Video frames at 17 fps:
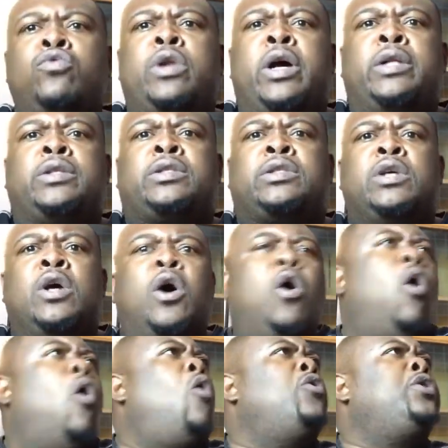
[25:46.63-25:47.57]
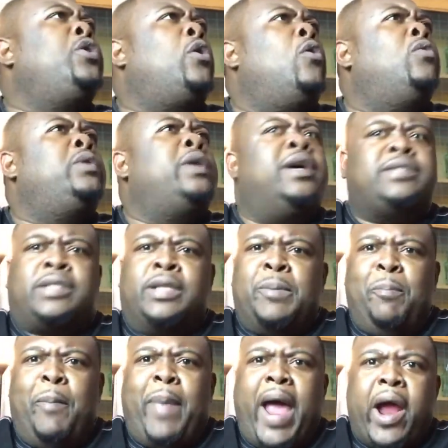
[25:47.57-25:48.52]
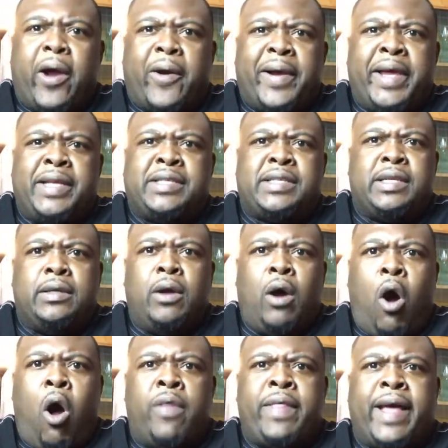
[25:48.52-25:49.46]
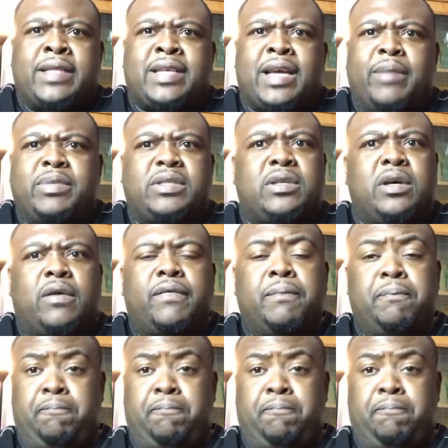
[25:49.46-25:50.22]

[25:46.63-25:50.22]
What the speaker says: nuts. Hold your own nuts and berries and all that type of stuff.